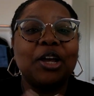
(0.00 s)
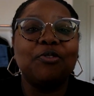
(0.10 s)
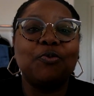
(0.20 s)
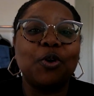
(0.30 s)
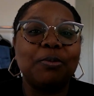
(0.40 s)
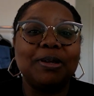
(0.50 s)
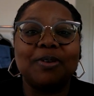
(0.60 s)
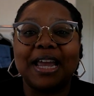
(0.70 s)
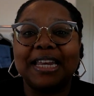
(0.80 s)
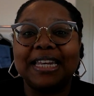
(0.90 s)
for me
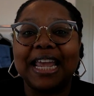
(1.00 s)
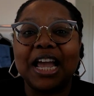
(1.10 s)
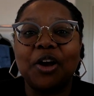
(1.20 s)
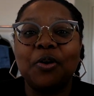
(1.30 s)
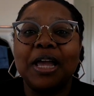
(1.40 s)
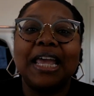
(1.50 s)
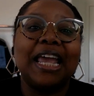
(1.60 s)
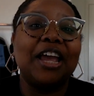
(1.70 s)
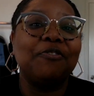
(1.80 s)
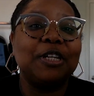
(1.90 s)
right now.
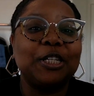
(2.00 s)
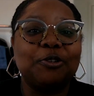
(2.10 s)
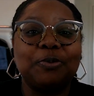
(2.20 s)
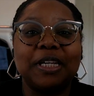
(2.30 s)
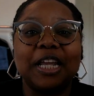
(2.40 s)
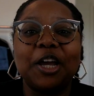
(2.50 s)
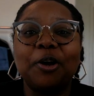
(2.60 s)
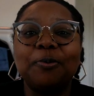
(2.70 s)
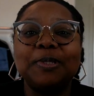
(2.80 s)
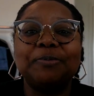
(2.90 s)
Every little bit
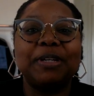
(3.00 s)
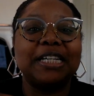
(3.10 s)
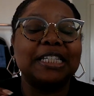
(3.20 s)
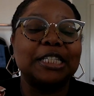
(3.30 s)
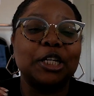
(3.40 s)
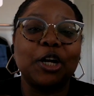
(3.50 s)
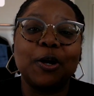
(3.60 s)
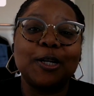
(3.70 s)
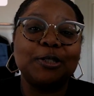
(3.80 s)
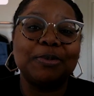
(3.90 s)
helps because it's
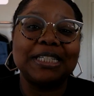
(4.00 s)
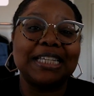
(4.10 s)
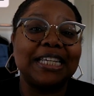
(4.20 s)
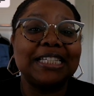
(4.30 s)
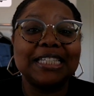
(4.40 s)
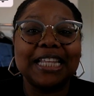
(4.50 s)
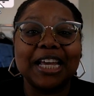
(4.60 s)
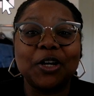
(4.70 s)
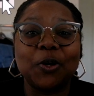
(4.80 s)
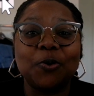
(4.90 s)
encouragement to get to
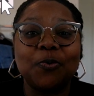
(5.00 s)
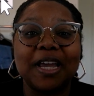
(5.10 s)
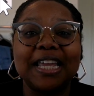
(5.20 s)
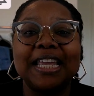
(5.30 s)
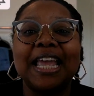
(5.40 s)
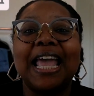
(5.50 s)
that goal weight,